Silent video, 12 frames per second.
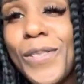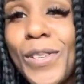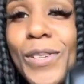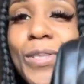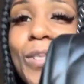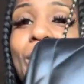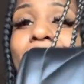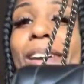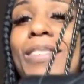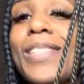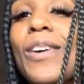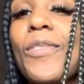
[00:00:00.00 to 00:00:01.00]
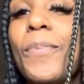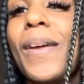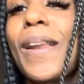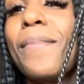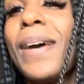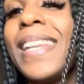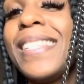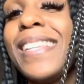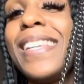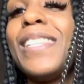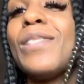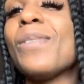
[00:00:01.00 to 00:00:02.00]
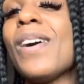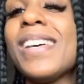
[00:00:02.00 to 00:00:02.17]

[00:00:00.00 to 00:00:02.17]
you do get yourself a Pillow Madison as well.